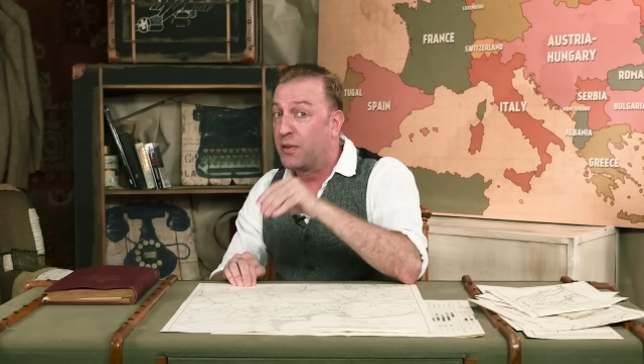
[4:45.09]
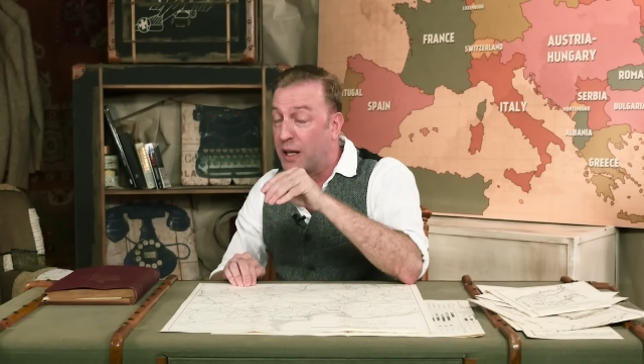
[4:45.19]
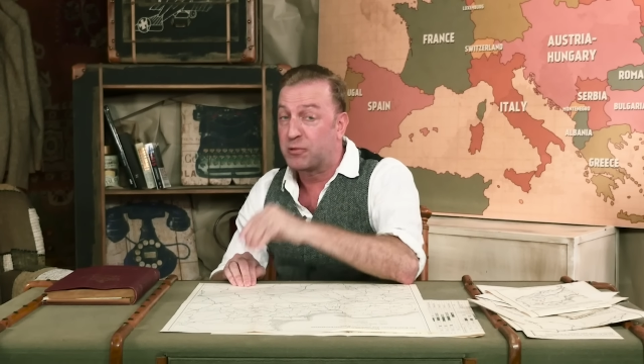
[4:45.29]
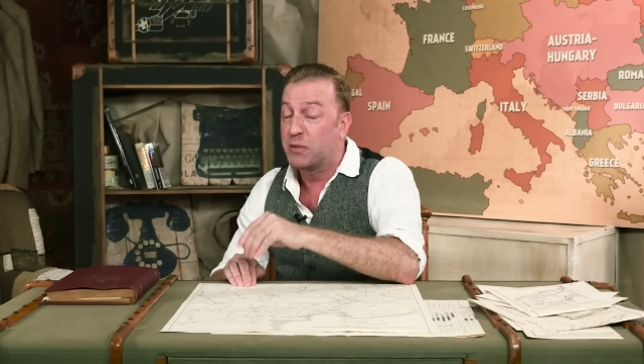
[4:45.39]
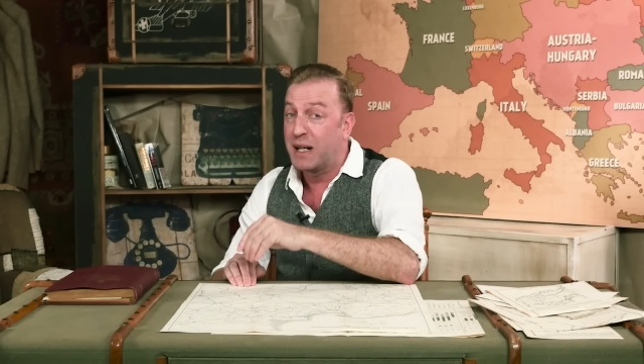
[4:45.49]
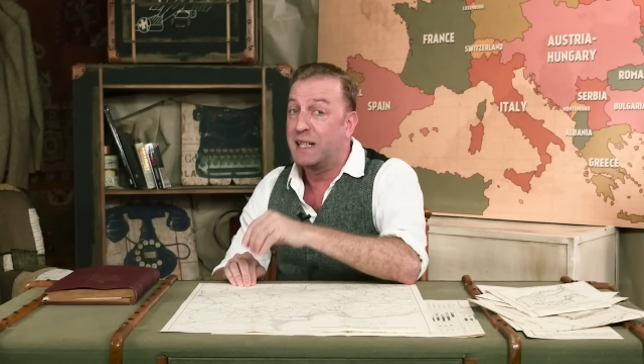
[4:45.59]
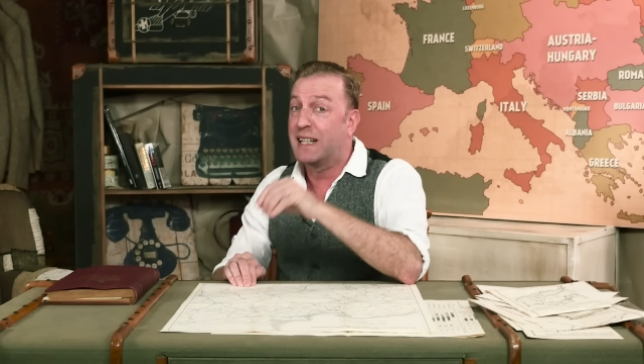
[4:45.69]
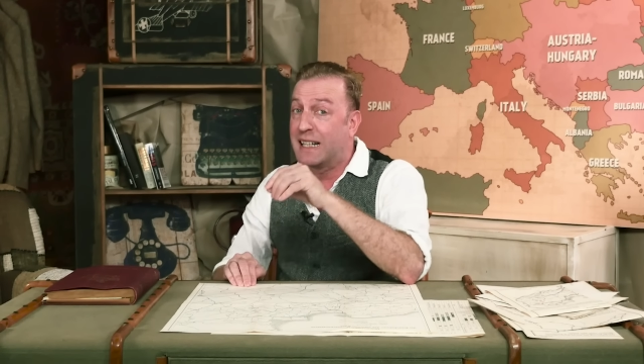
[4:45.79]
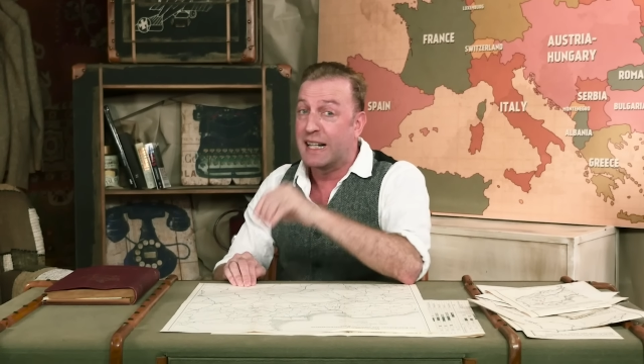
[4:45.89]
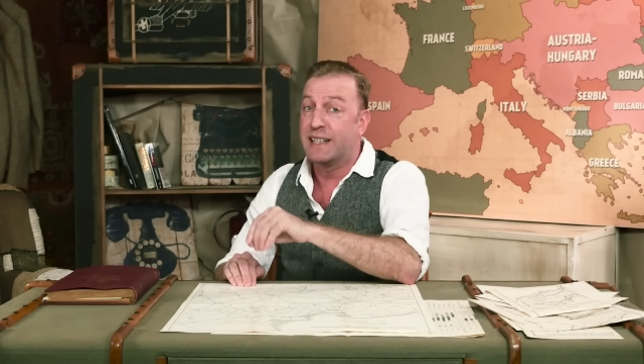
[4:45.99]
than
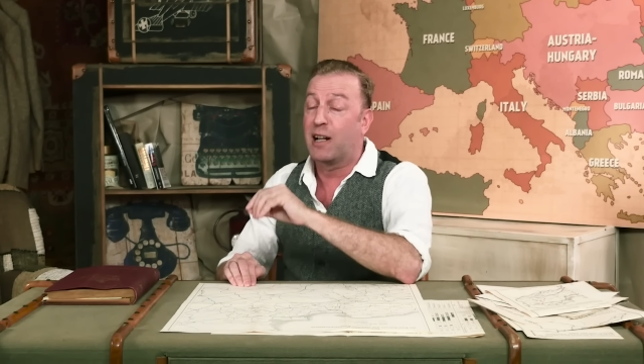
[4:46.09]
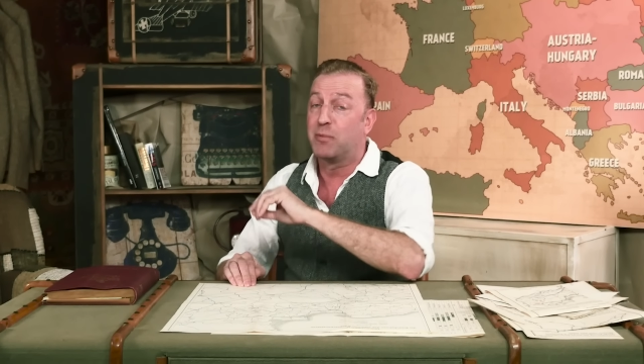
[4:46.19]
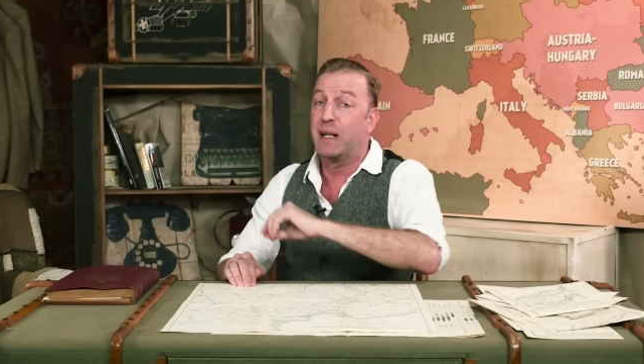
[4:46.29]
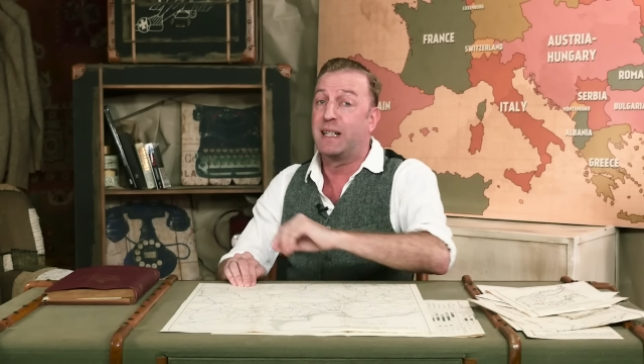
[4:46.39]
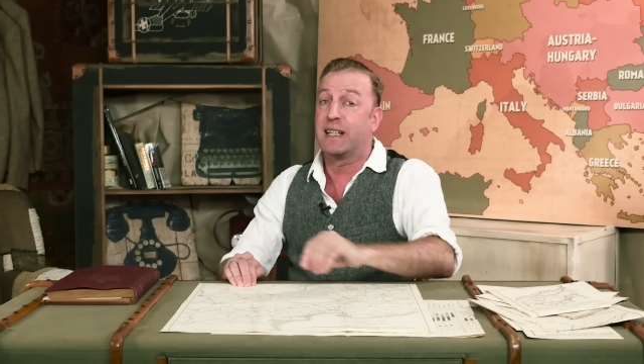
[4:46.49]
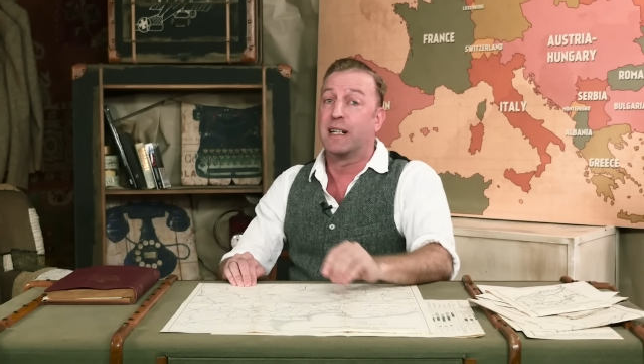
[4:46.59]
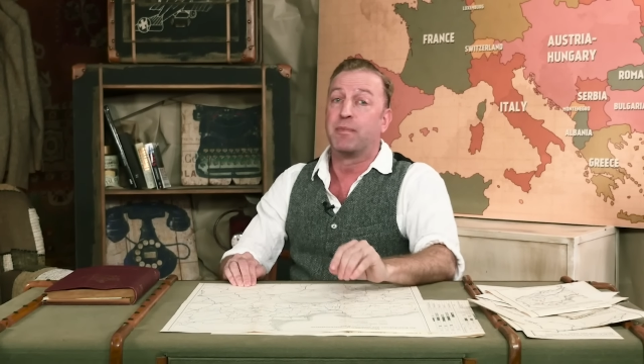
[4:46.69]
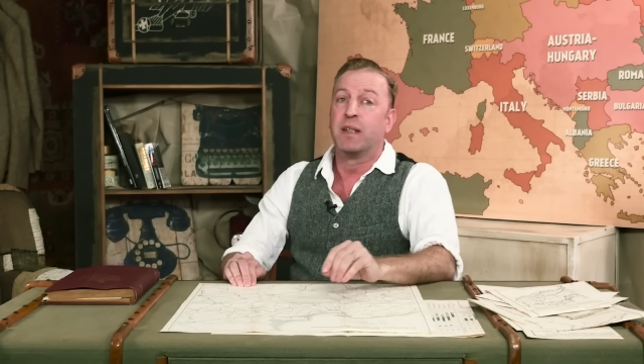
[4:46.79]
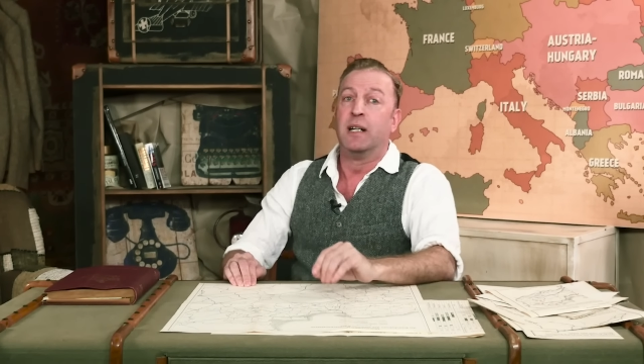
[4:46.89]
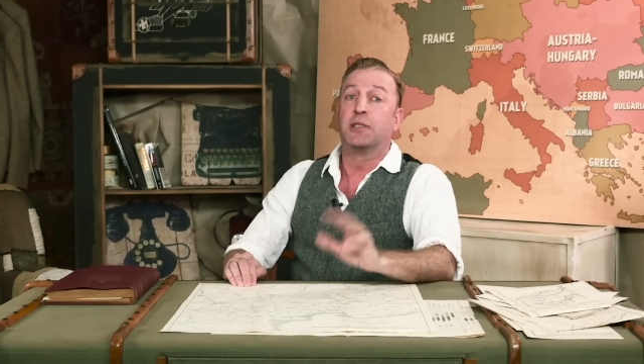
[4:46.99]
remaining in Albania.
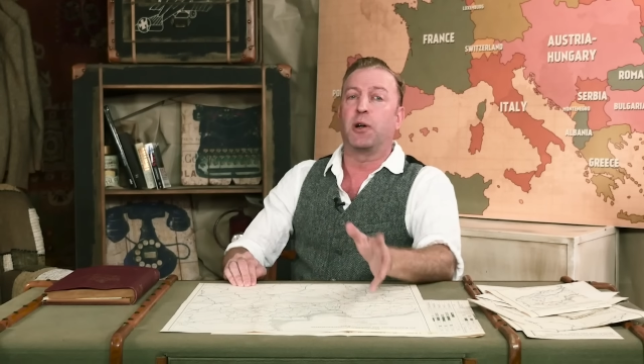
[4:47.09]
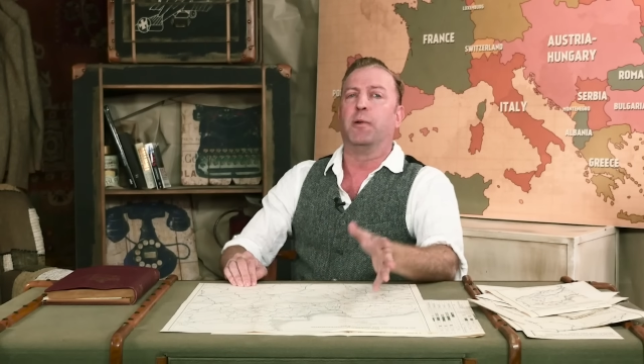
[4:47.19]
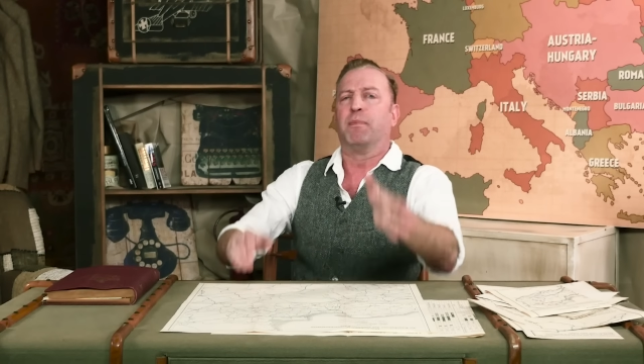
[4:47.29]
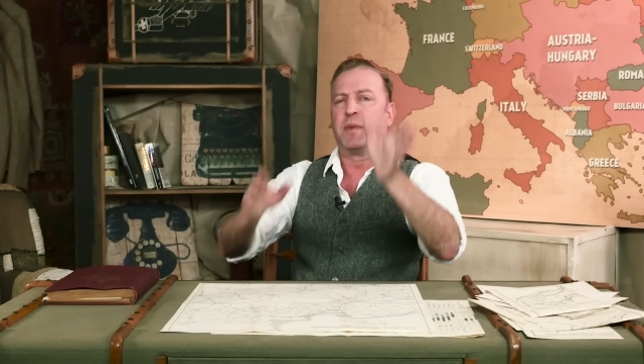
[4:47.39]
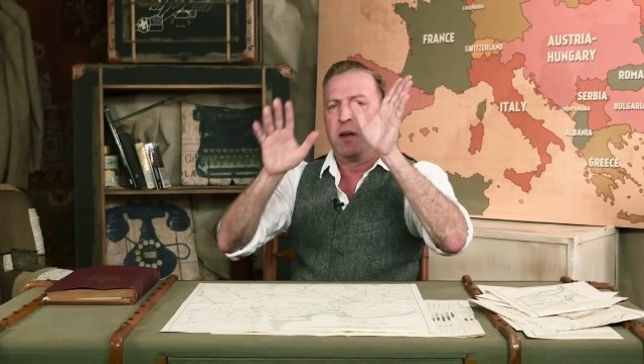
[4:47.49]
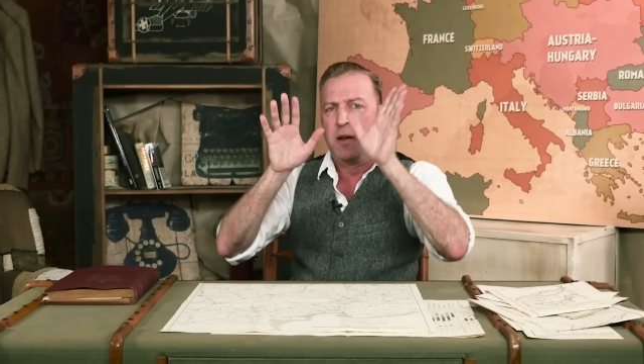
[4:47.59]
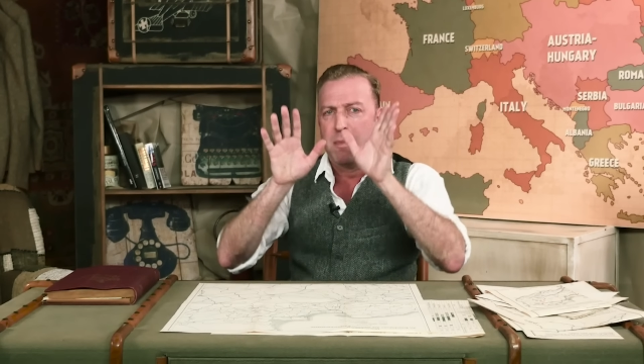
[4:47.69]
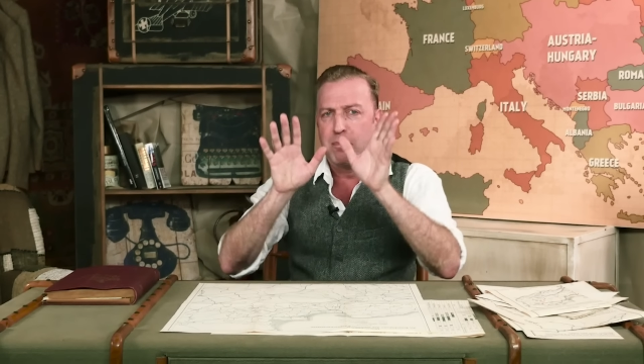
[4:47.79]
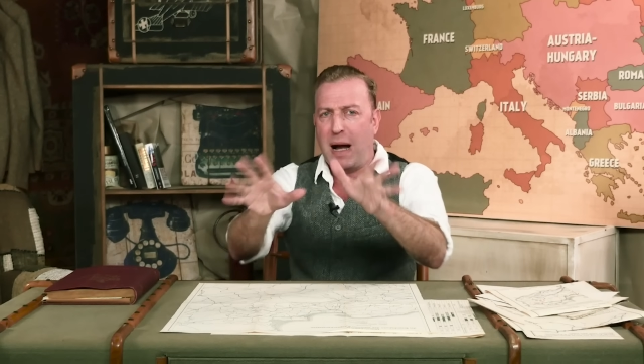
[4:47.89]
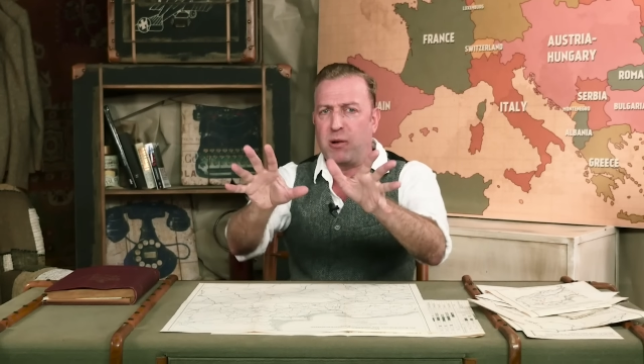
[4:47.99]
So,
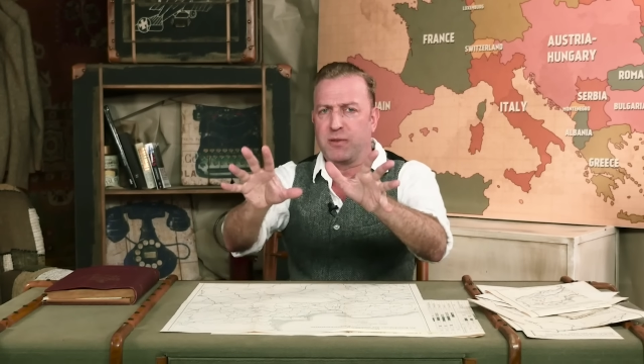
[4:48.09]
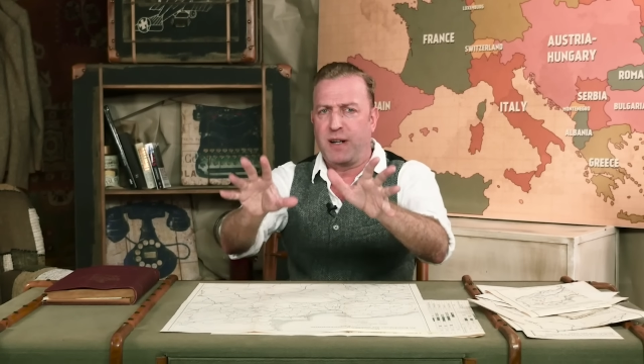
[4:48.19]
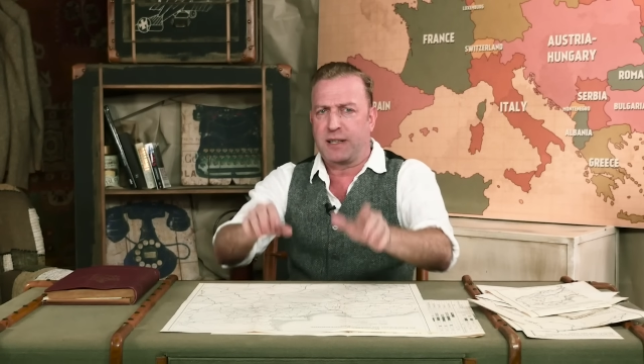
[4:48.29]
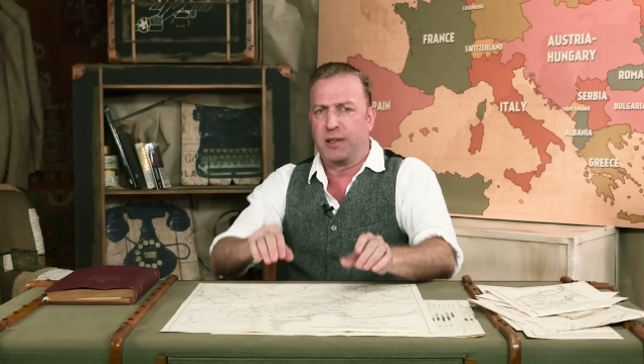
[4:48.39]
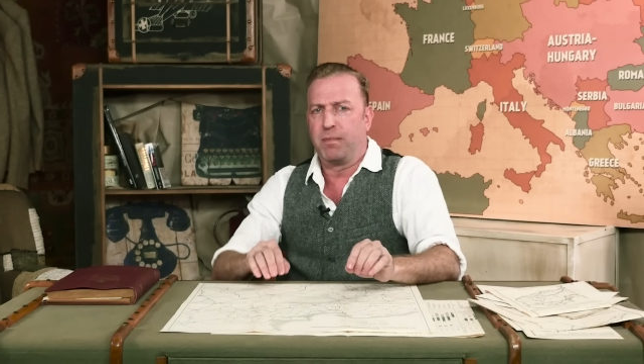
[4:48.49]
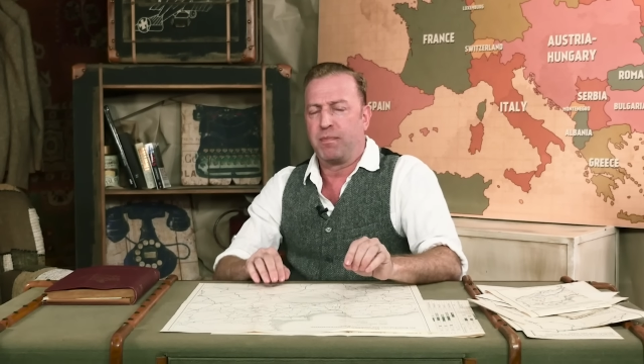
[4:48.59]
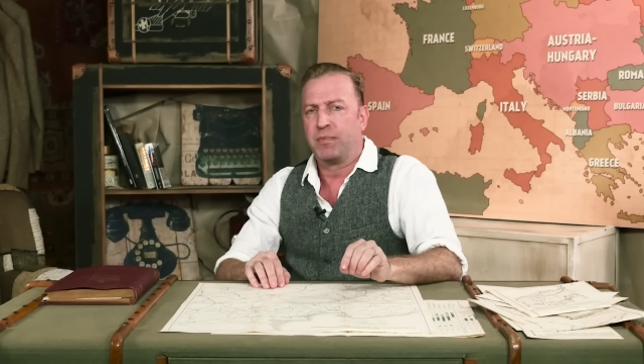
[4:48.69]
power vacuum.